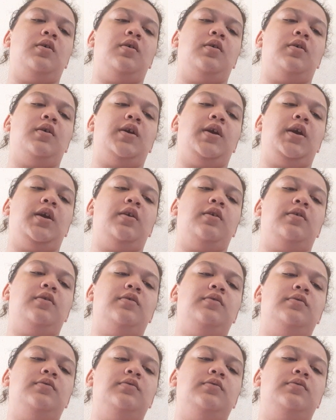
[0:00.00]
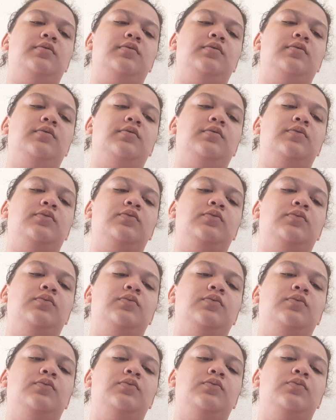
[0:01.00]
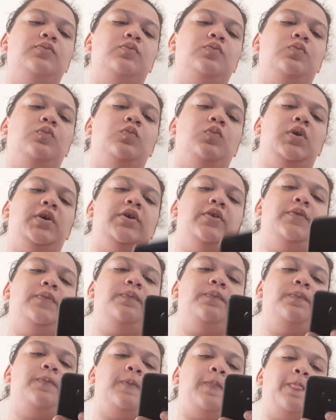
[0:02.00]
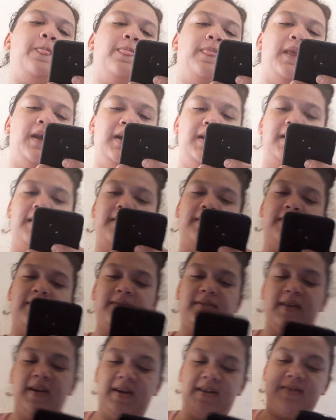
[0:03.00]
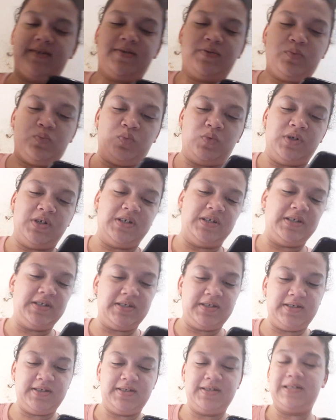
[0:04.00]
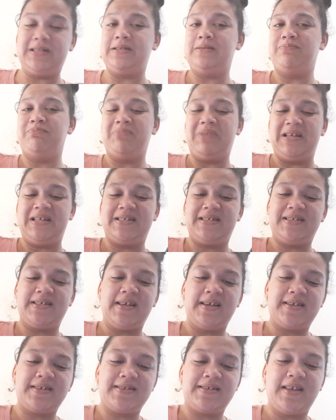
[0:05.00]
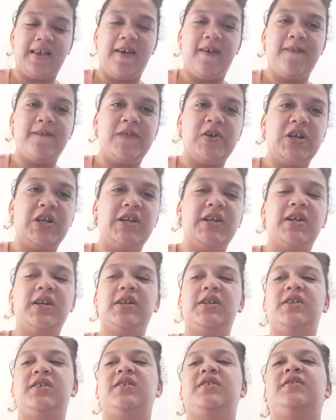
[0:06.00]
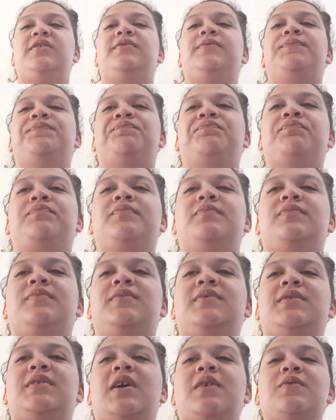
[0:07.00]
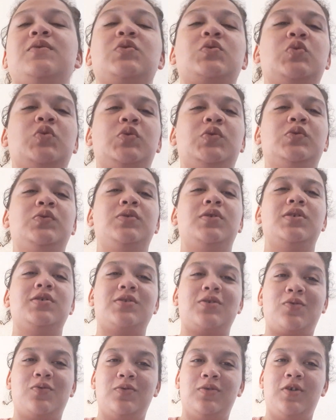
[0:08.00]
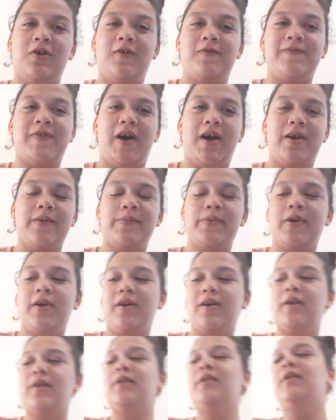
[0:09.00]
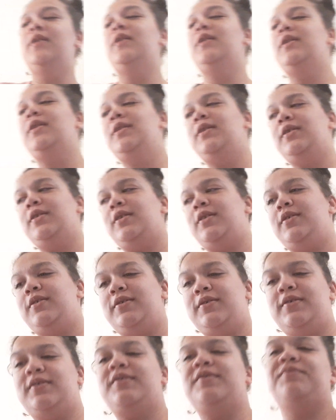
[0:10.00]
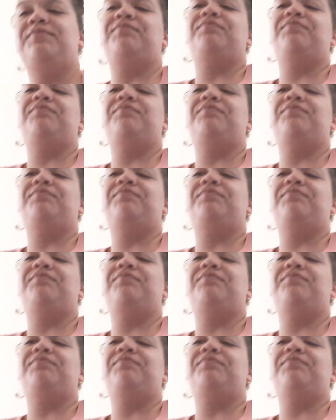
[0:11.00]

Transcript: All right, y'all. Well, that was best sex ever. Um, that was cool. It's a cool little vibe, y'all. Um.